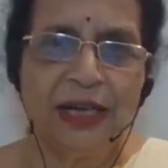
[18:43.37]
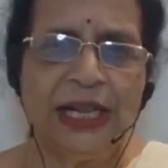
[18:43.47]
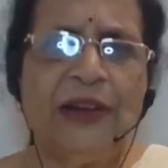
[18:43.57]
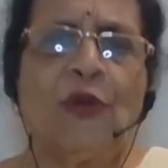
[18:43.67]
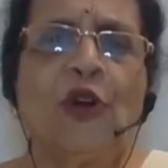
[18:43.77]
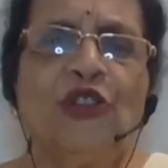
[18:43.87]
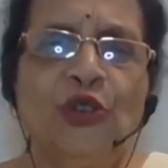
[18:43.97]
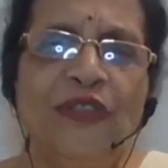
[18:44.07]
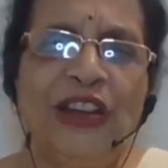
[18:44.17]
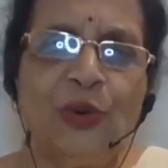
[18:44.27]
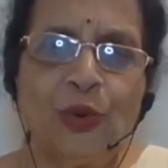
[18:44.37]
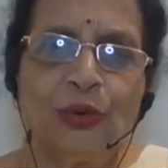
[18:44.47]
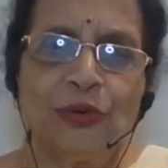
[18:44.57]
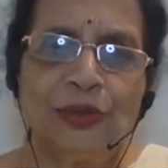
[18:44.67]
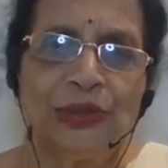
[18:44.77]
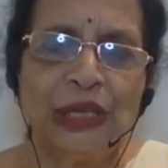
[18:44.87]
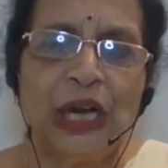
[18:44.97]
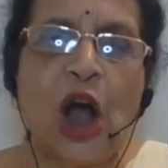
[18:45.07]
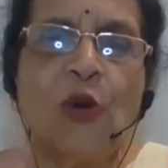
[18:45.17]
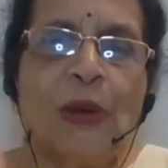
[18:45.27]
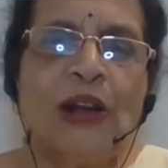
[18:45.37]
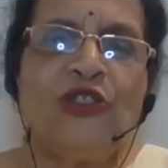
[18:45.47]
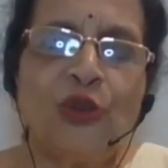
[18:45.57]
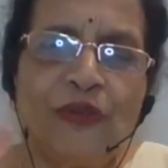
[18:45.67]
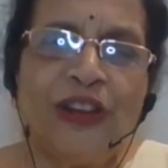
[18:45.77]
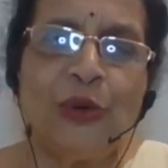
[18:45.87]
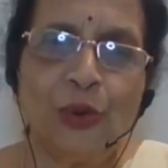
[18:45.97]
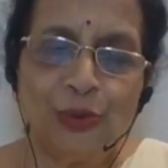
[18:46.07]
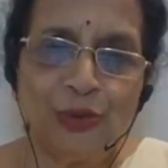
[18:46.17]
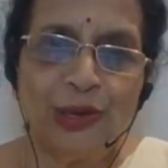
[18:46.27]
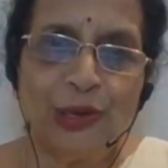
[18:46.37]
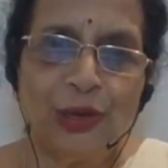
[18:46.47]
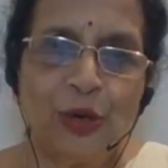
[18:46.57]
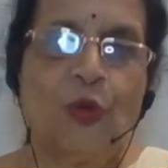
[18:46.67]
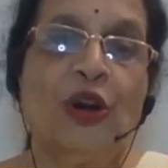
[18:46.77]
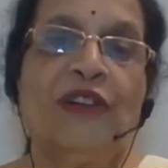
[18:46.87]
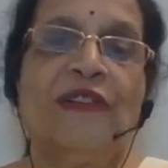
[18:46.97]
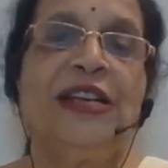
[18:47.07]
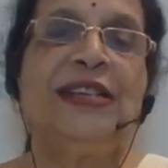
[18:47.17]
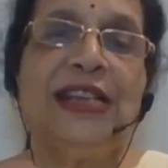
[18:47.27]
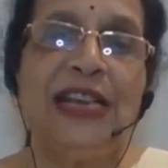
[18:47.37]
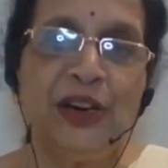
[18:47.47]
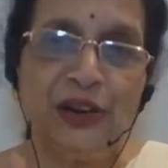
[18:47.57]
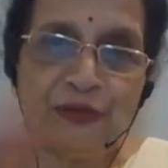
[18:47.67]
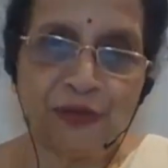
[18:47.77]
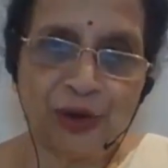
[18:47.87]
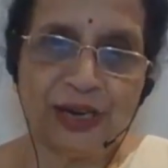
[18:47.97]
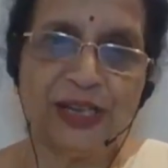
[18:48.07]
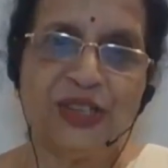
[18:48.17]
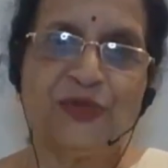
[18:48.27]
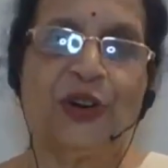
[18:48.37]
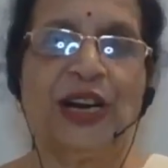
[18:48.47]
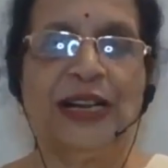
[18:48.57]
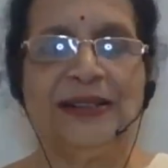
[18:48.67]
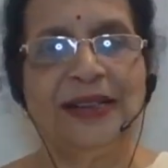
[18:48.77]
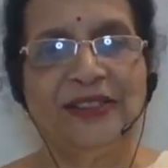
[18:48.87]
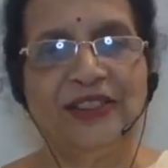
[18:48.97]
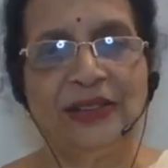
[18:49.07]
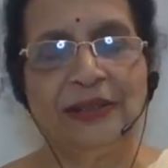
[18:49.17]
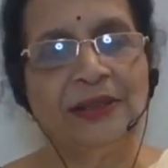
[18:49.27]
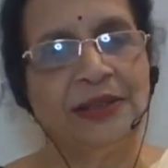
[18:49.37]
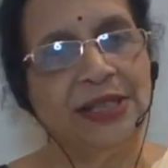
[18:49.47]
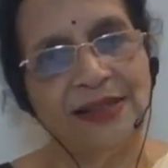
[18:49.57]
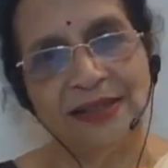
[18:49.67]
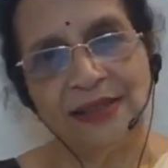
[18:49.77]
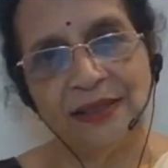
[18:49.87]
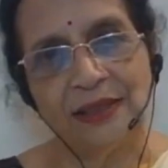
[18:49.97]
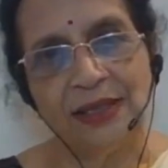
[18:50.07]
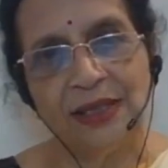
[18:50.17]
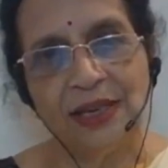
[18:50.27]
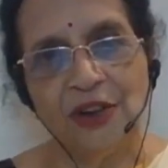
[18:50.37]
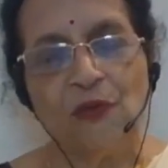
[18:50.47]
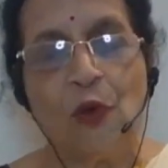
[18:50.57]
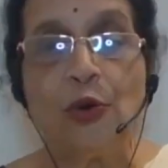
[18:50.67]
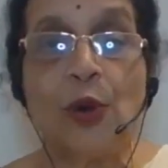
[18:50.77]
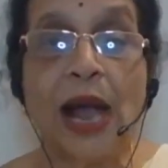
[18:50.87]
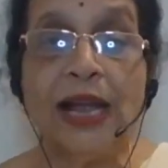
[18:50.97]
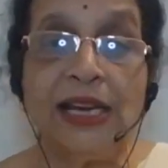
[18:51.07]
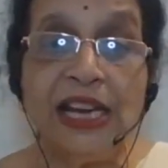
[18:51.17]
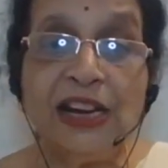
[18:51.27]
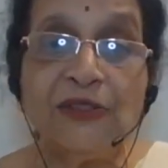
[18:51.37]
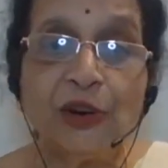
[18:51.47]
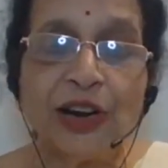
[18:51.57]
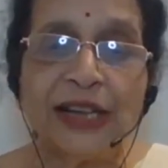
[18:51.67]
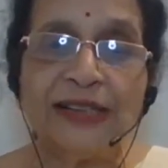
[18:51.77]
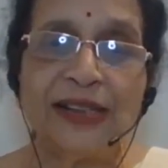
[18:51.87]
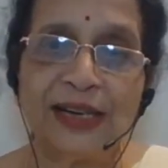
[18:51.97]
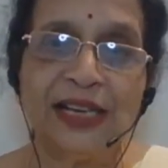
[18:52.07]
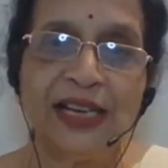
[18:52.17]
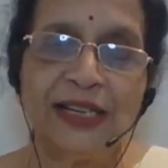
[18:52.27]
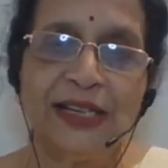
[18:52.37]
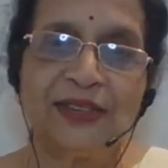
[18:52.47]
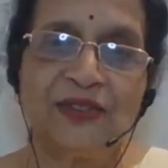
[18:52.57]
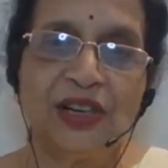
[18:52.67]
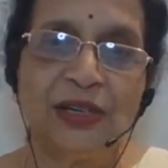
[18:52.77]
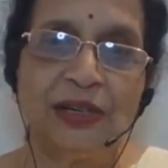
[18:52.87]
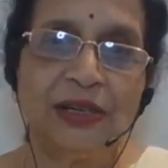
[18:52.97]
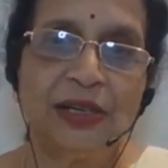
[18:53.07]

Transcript: Then what should we know? How much should we know? Whatever is needed for us for transaction. That's it. What do I need for transacting in this world?